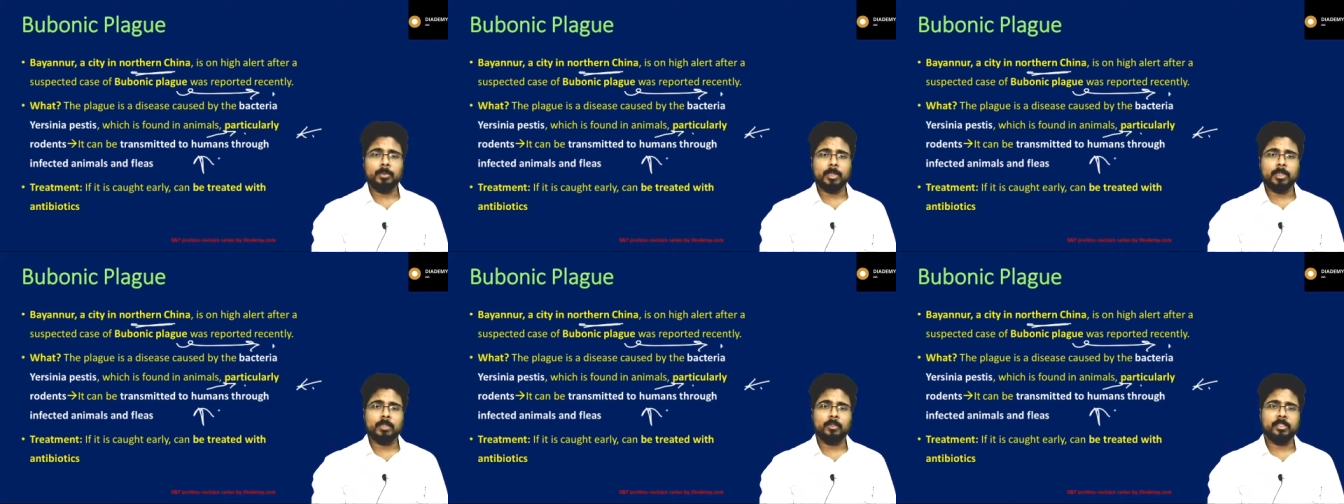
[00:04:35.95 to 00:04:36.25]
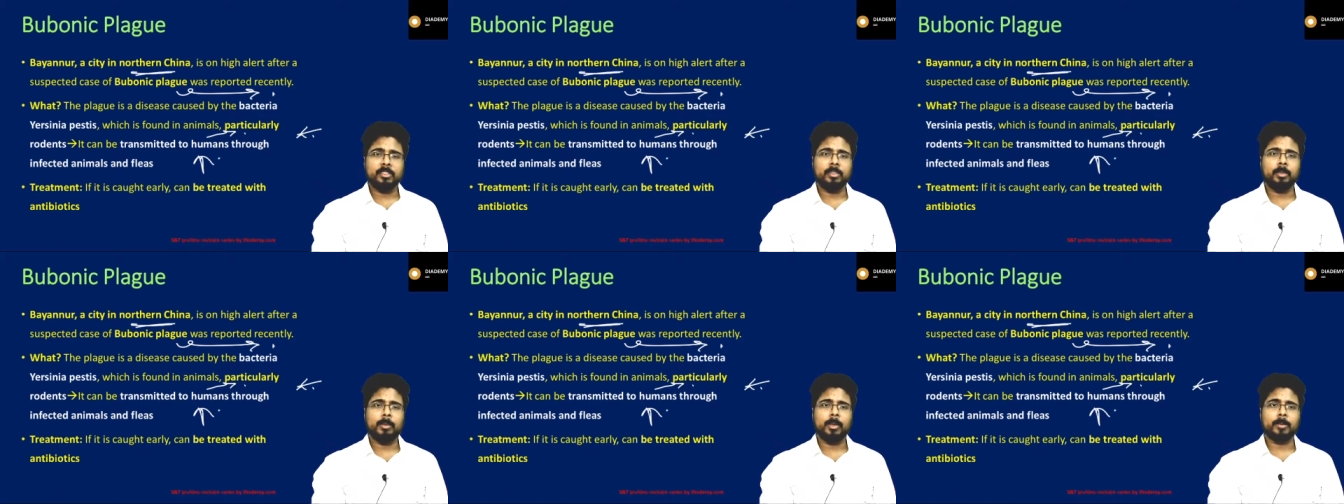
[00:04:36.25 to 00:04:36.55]

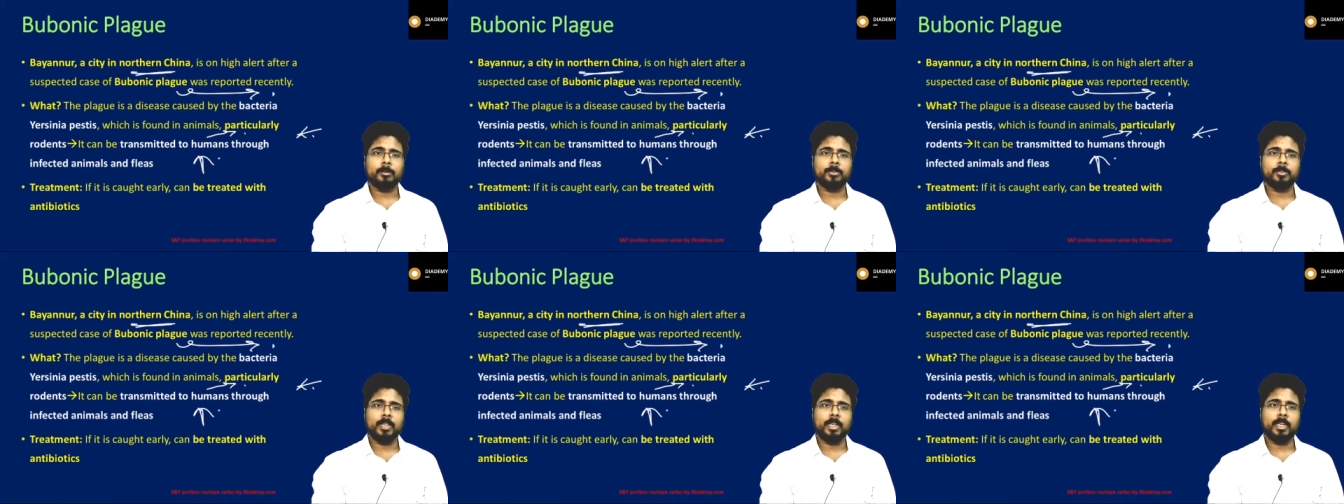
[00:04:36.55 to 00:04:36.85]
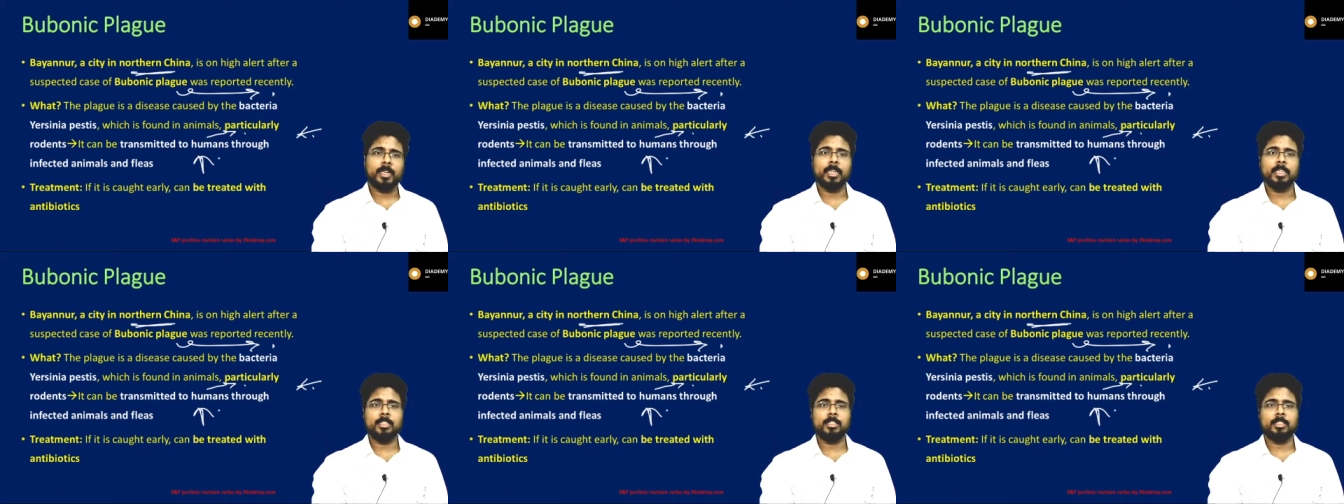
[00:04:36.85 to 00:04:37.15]
otherwise it becomes very
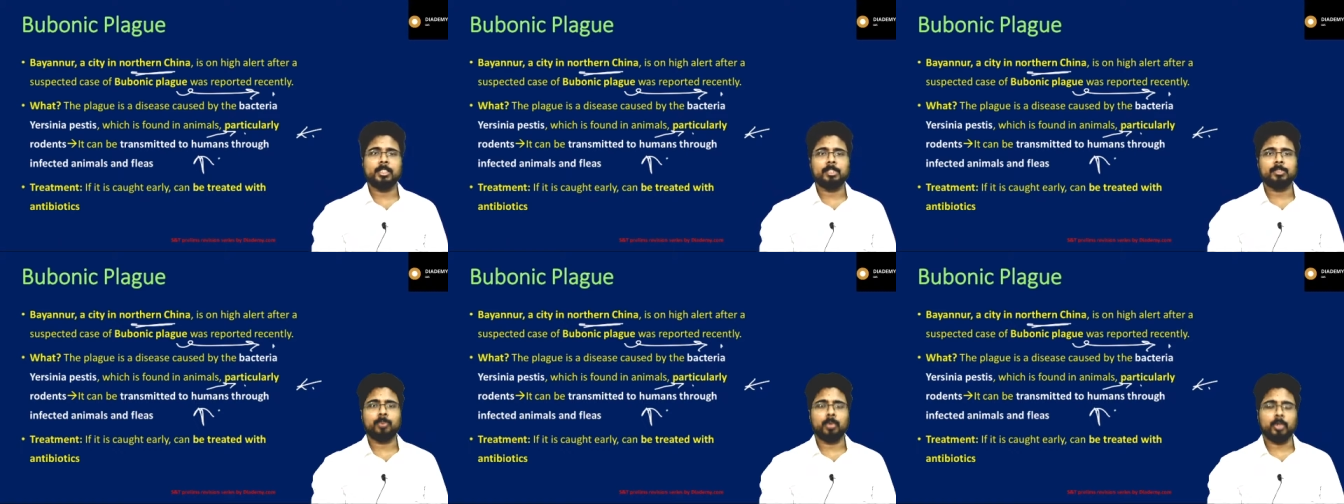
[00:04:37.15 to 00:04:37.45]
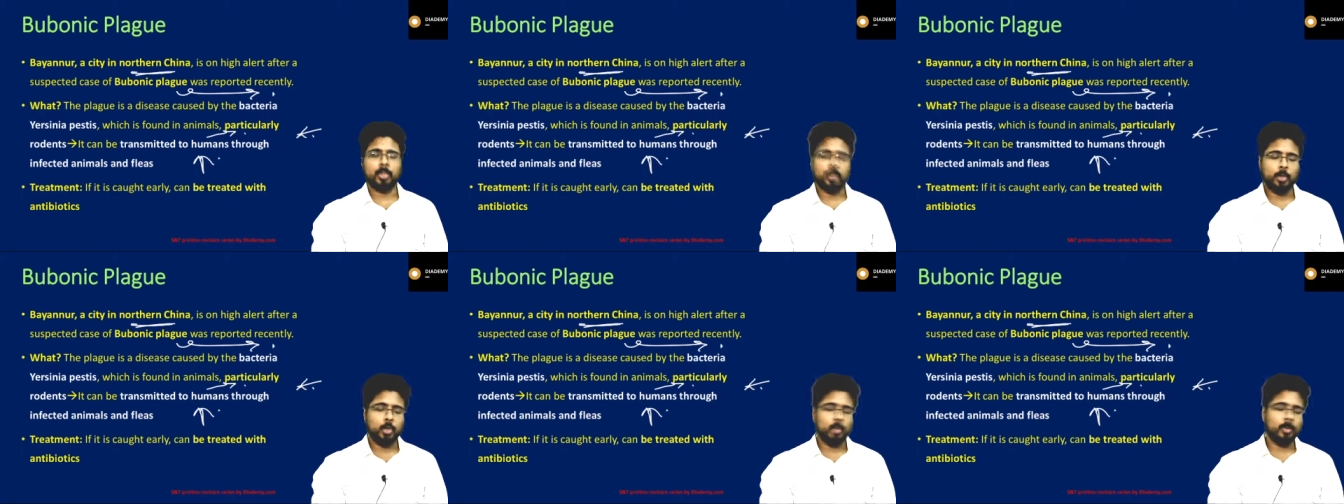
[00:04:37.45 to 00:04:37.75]
dangerous for
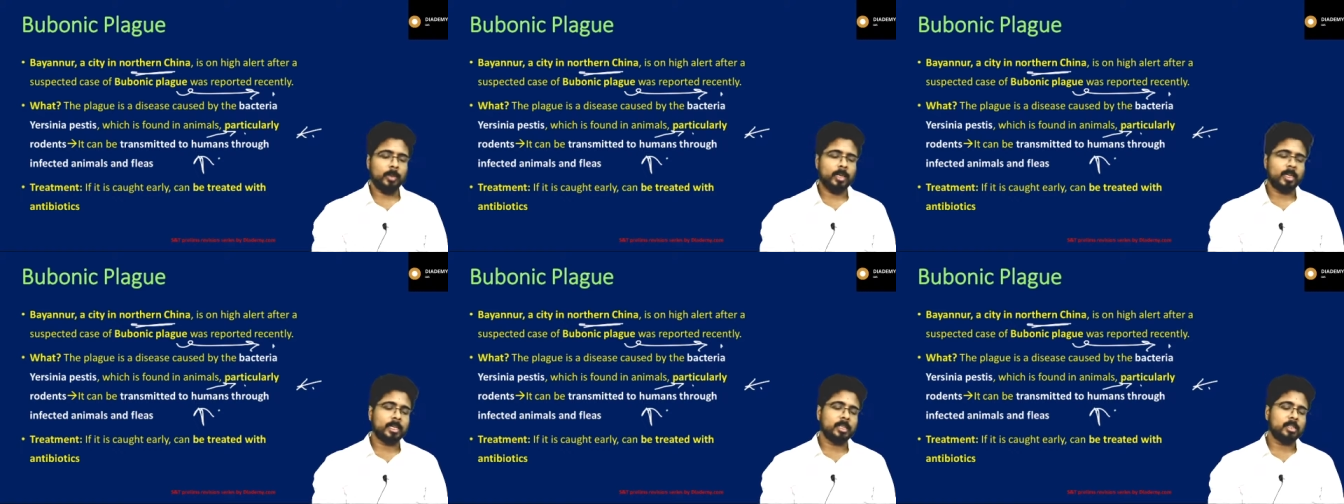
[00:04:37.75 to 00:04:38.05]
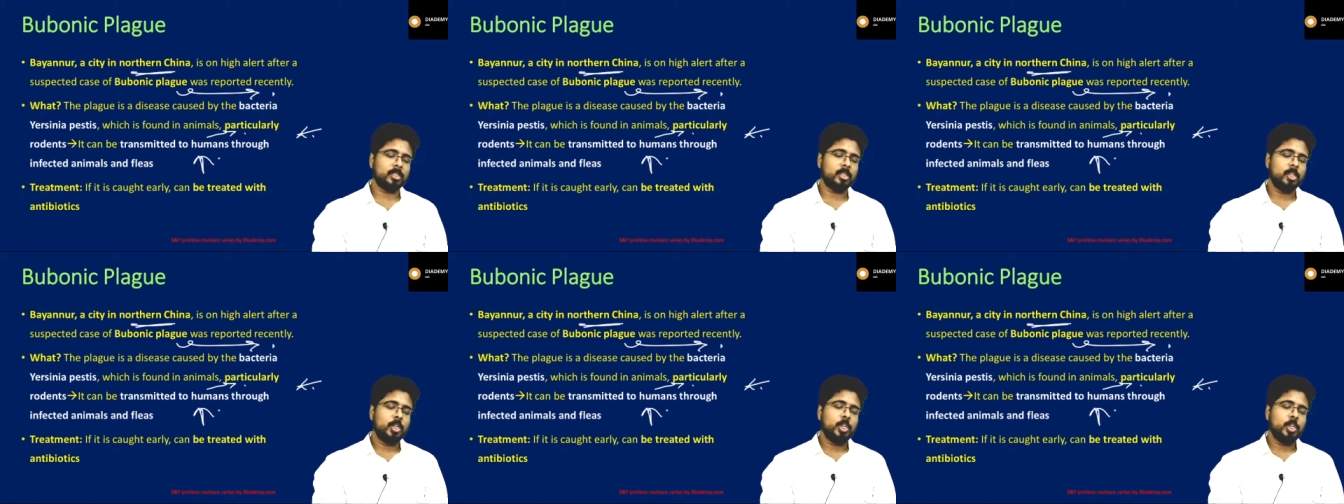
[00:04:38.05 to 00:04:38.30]
the human health.